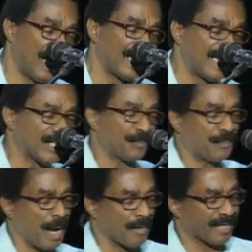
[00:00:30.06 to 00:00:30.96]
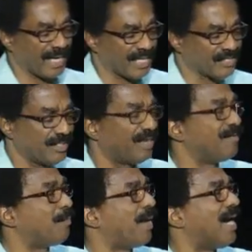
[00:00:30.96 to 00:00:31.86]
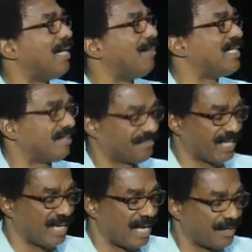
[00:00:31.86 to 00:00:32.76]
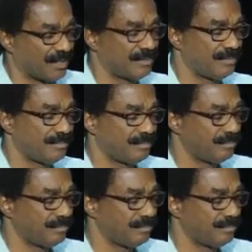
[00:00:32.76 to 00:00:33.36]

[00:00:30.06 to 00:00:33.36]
And this promulgation of the Parliament of Guyana